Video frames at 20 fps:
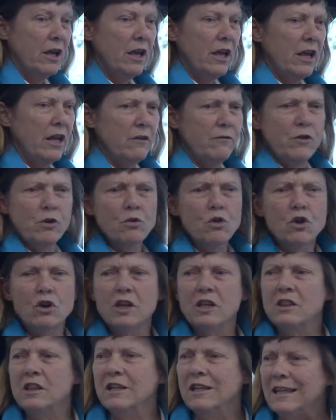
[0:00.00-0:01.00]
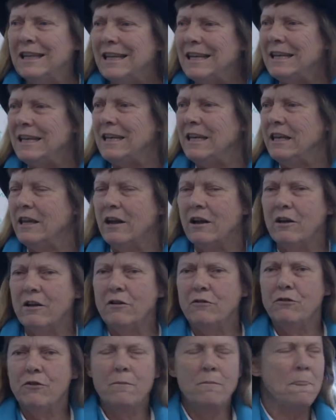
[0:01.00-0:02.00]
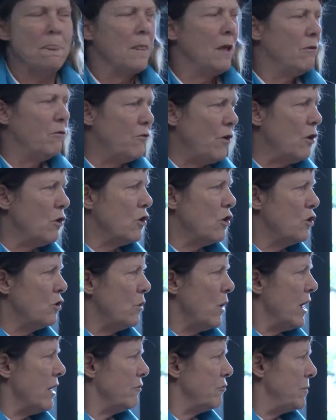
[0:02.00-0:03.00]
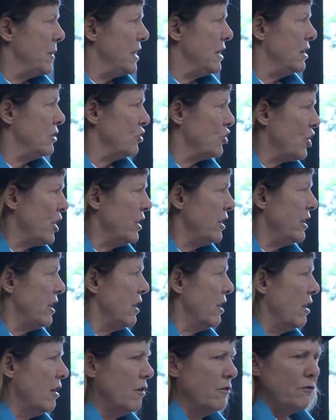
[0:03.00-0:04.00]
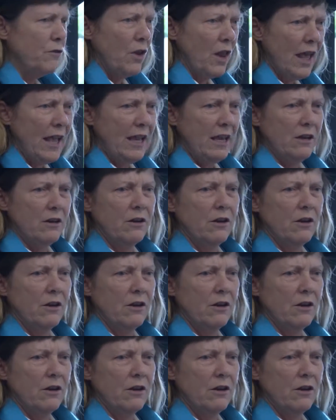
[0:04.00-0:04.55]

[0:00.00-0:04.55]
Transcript: And if you look at the litany of folk who have been in China of late,